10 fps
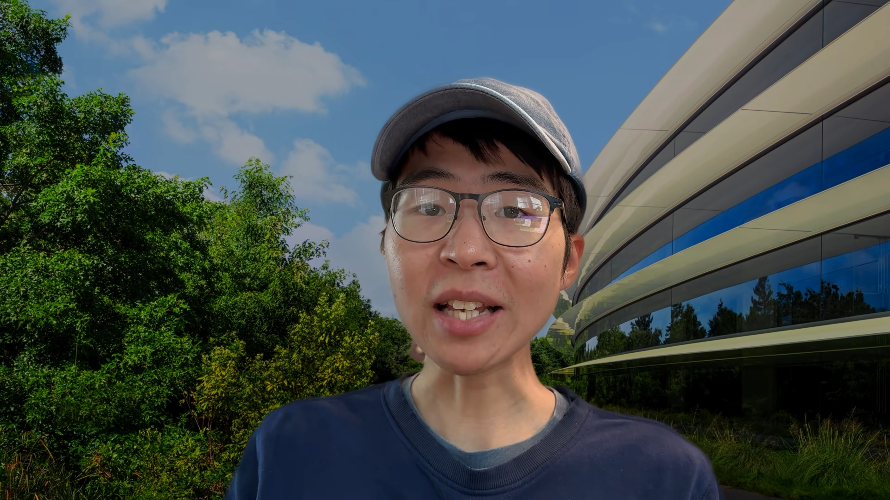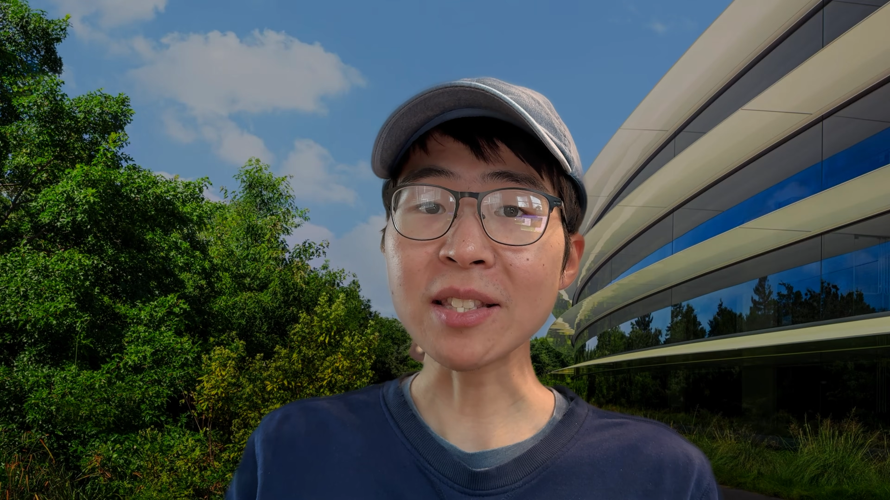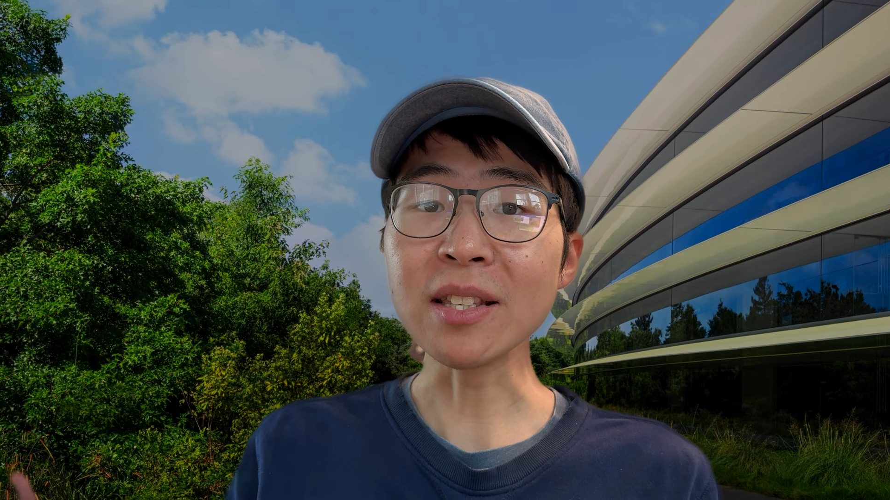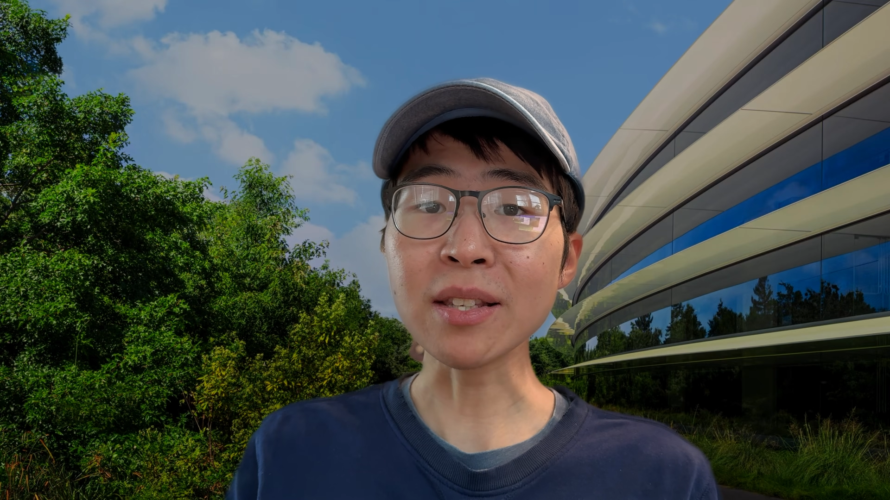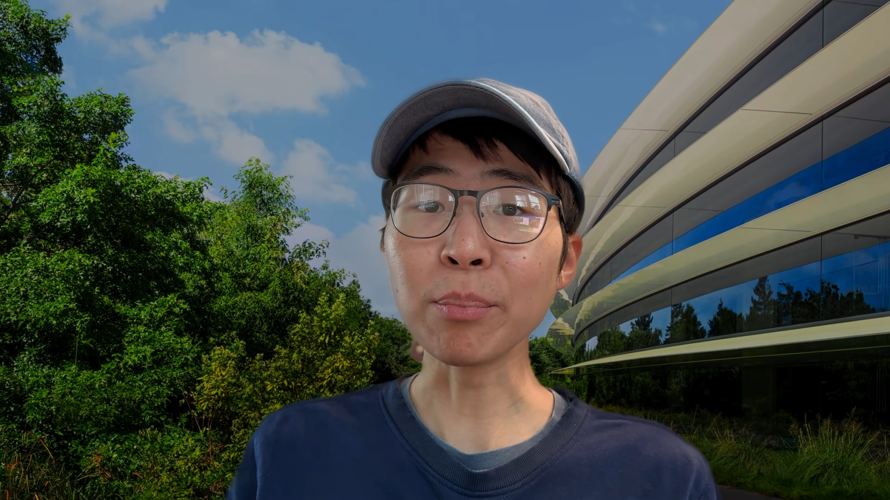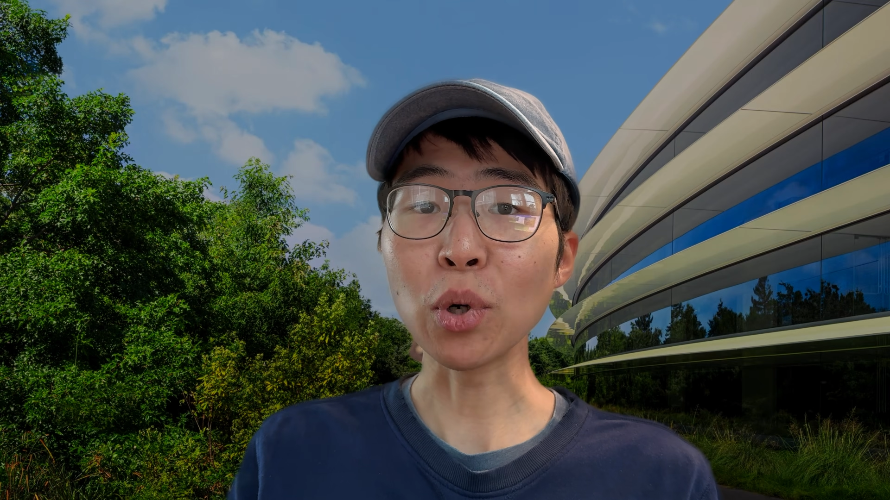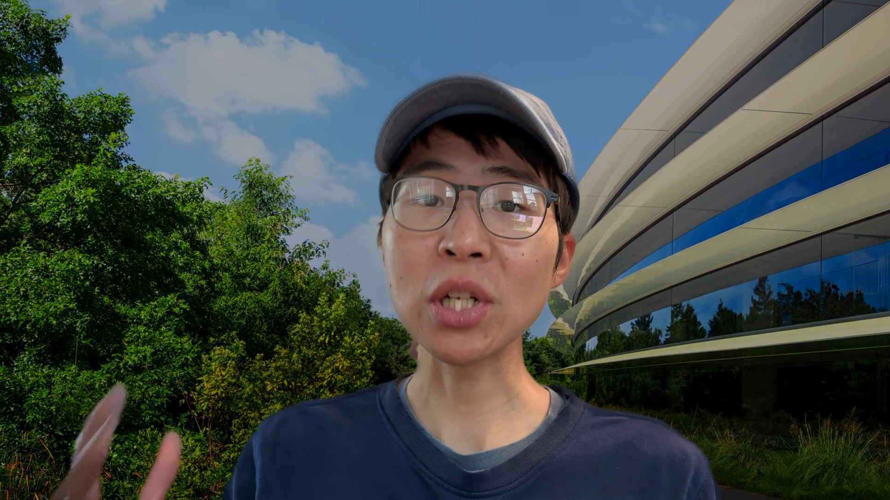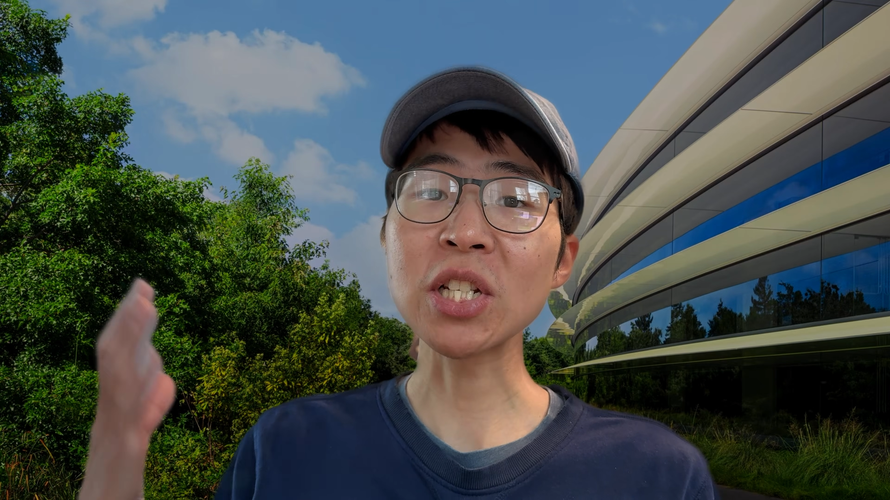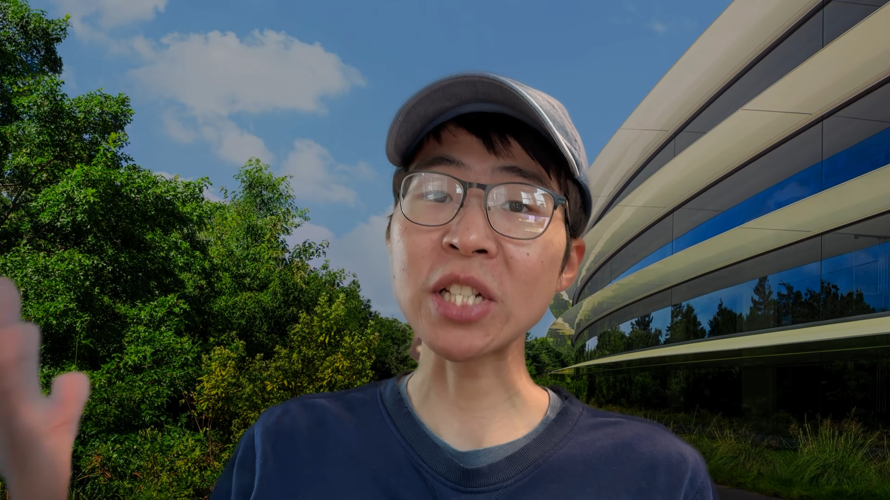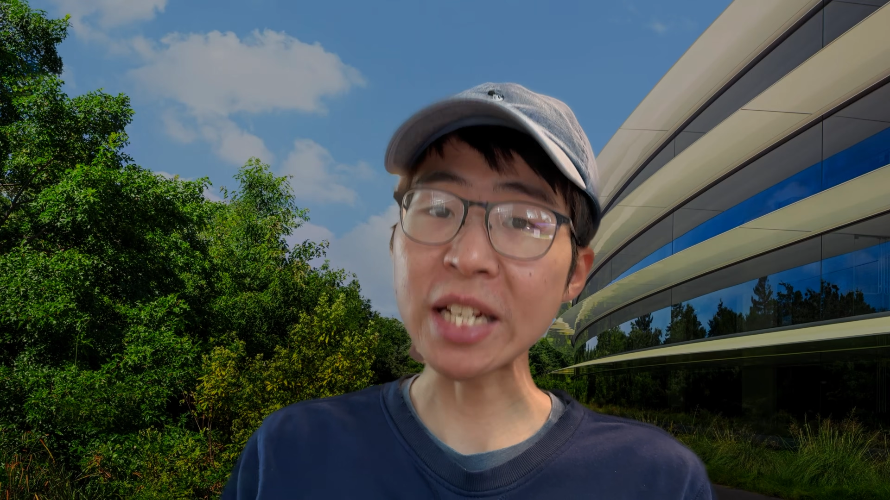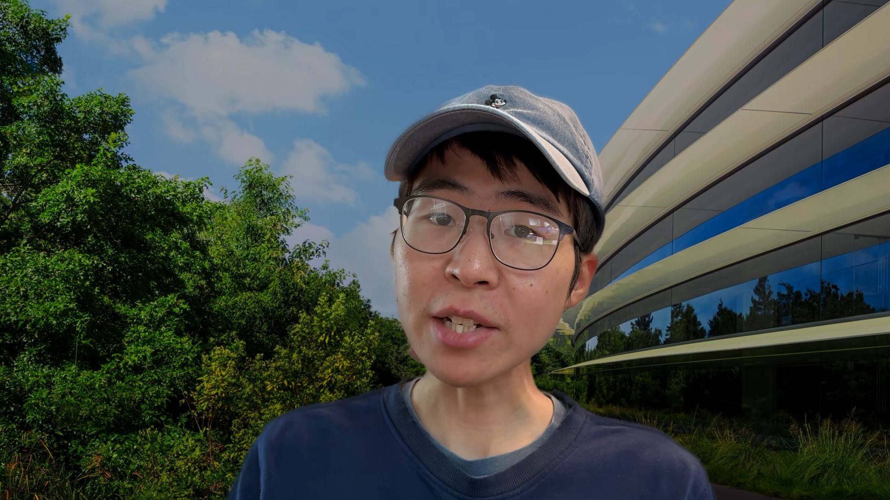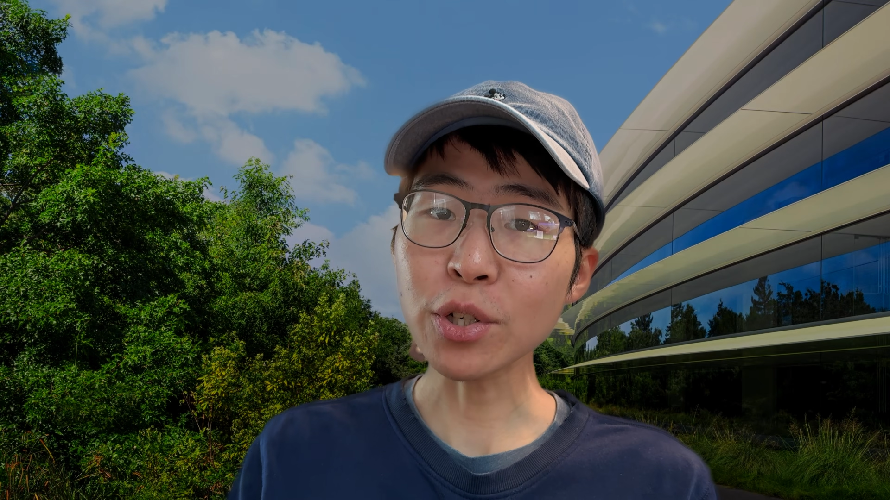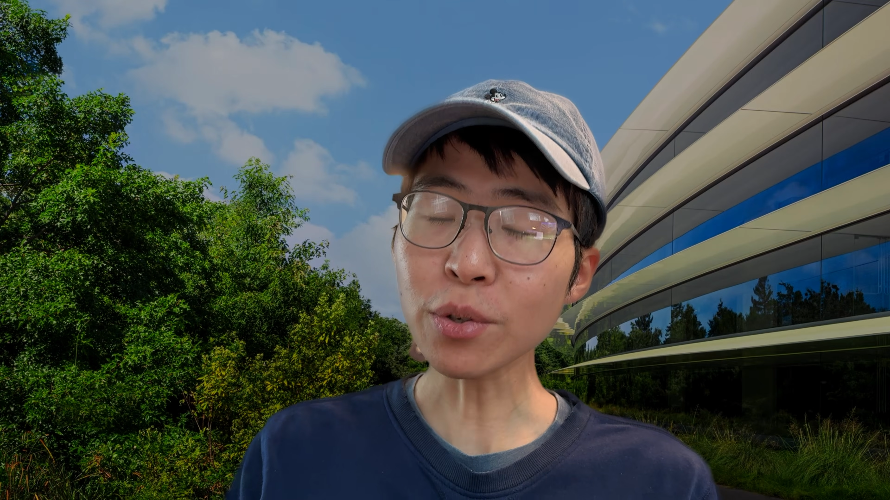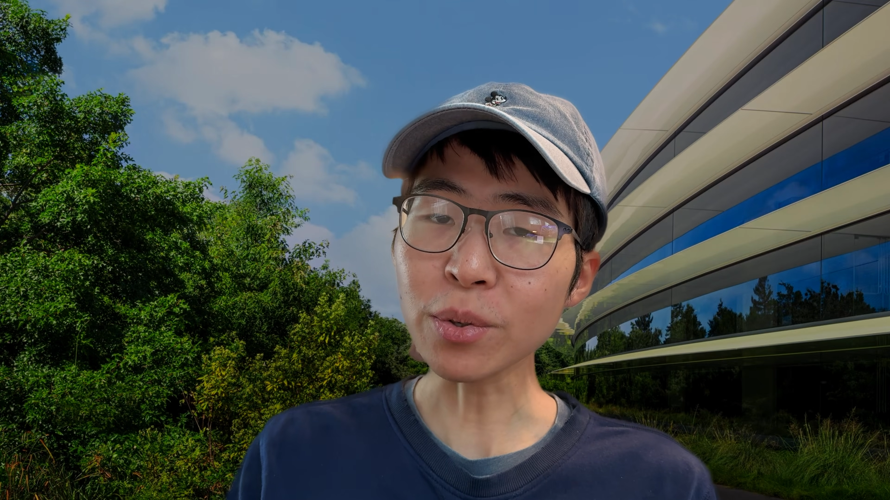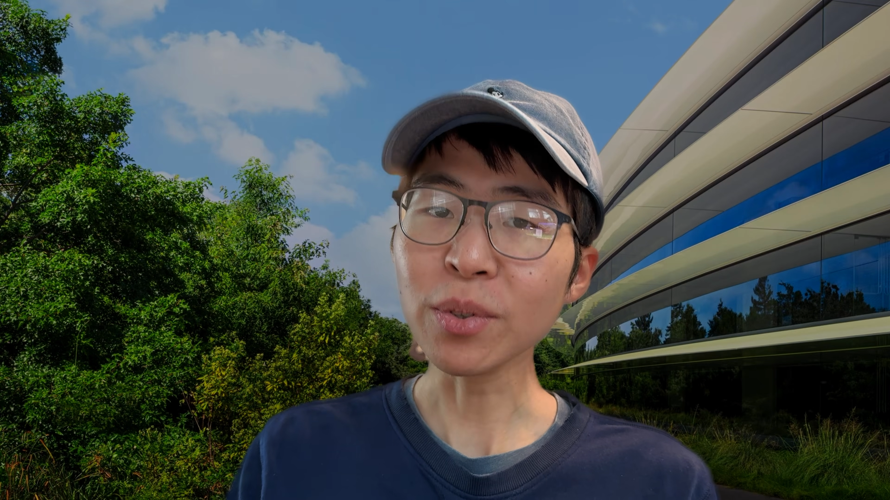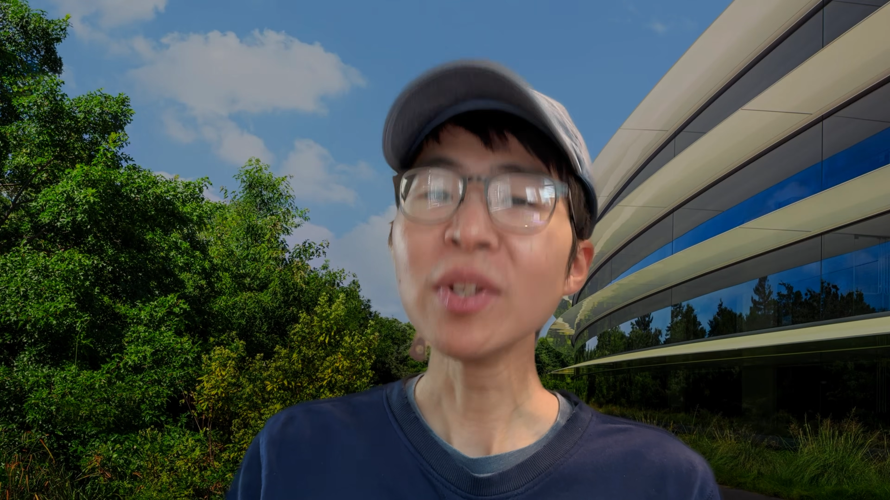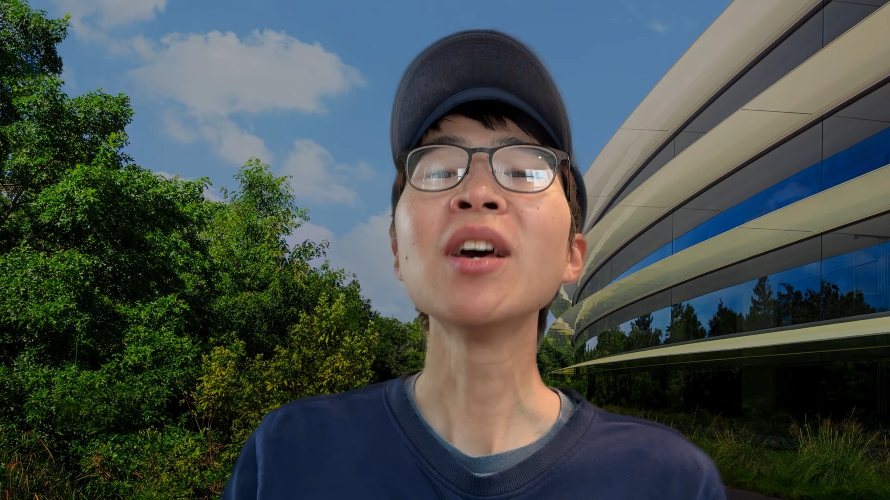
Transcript: doesn't support Qi 2.